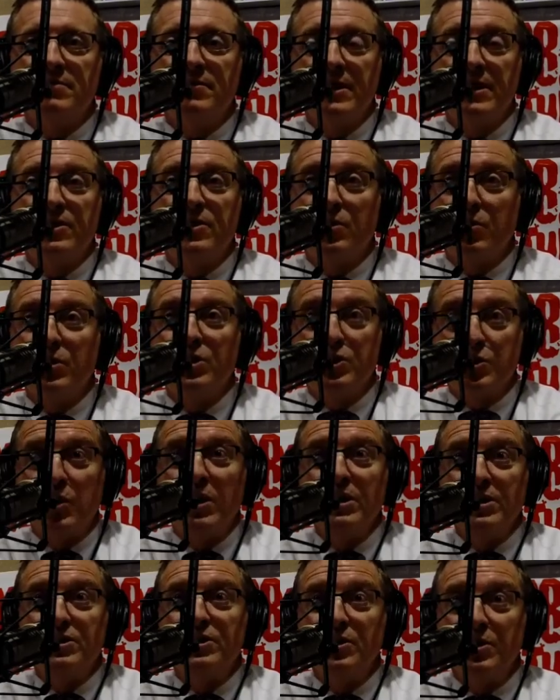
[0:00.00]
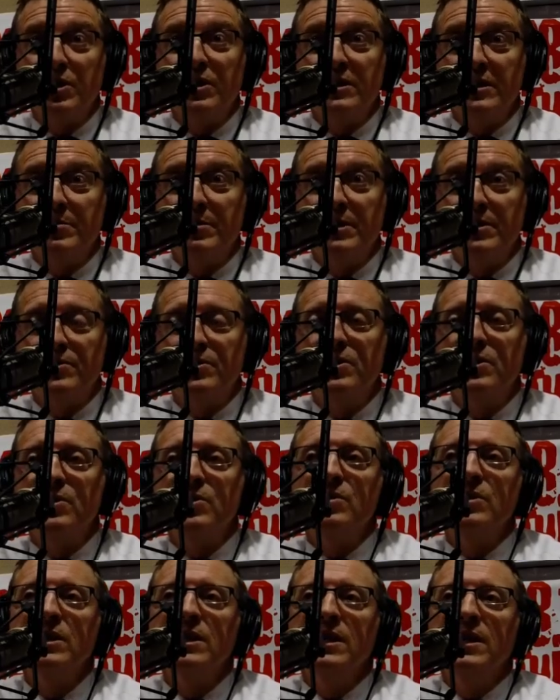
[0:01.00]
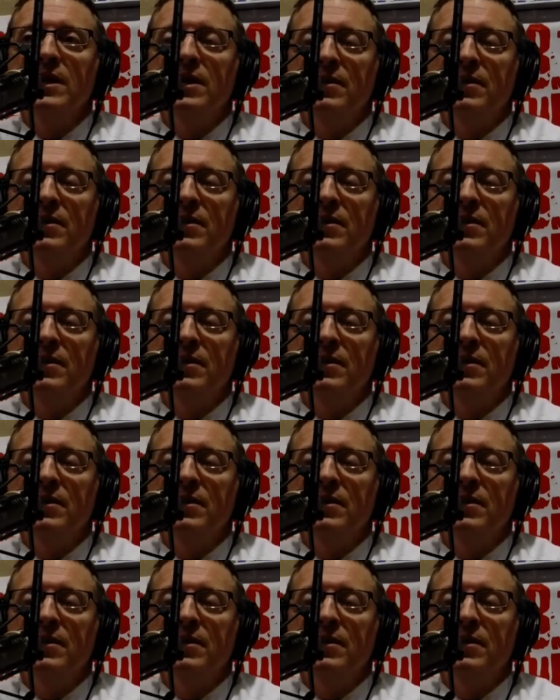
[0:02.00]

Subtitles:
vehicle, which was too good to be true,